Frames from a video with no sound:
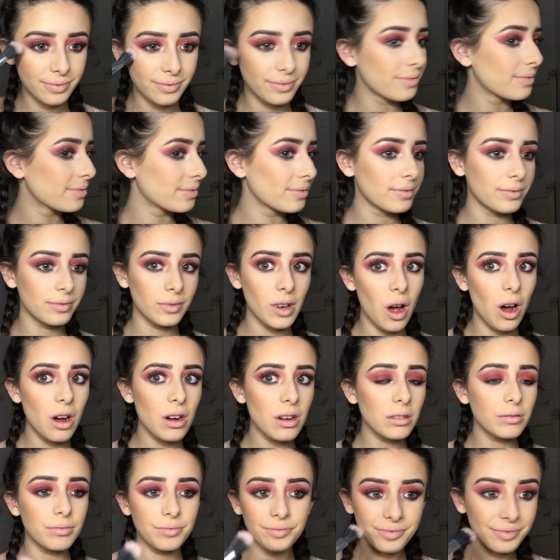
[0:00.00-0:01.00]
Me Some Cheek
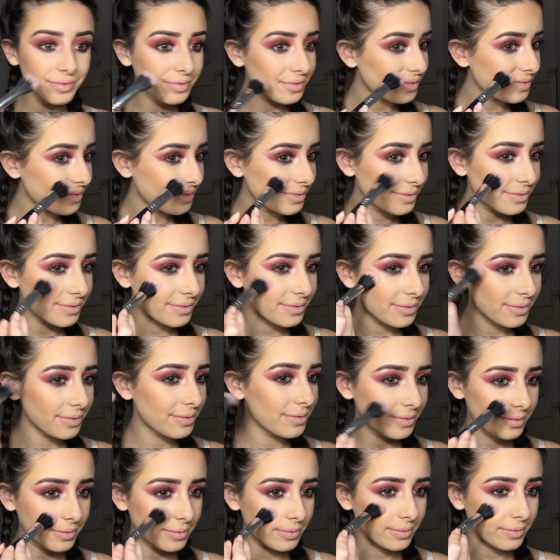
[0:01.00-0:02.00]
blush in
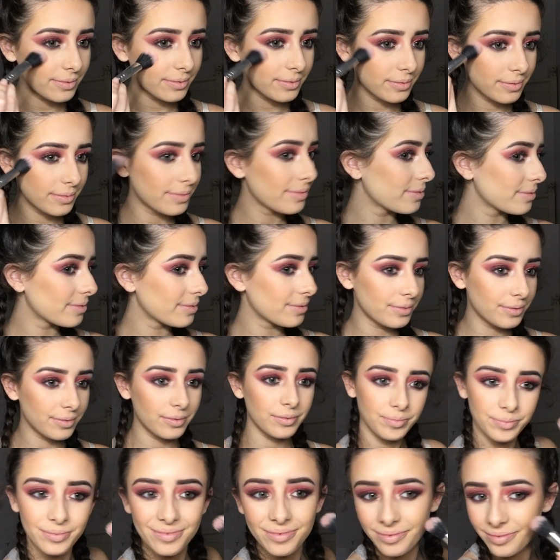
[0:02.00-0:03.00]
Dreamy and
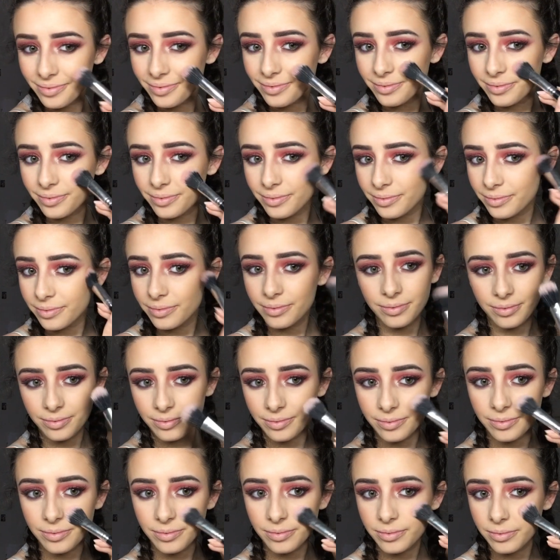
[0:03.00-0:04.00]
a random stipple
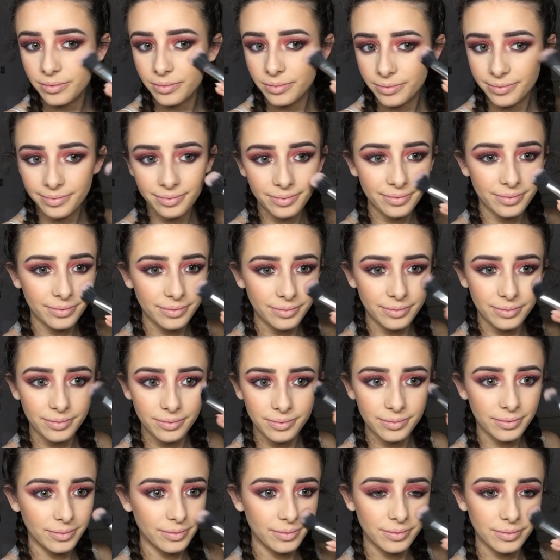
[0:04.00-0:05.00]
brush from the
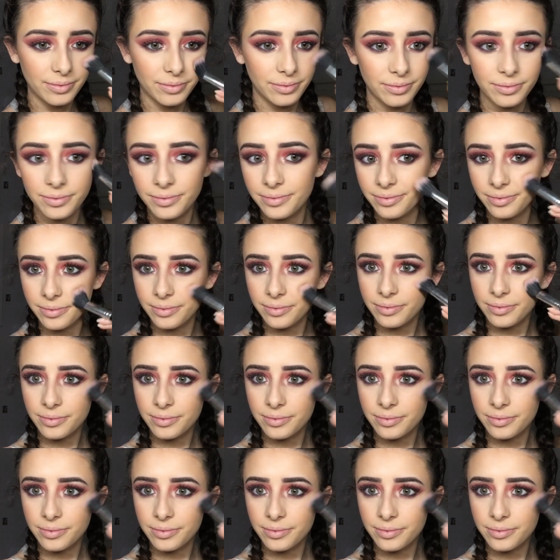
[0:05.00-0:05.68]
stipple brush set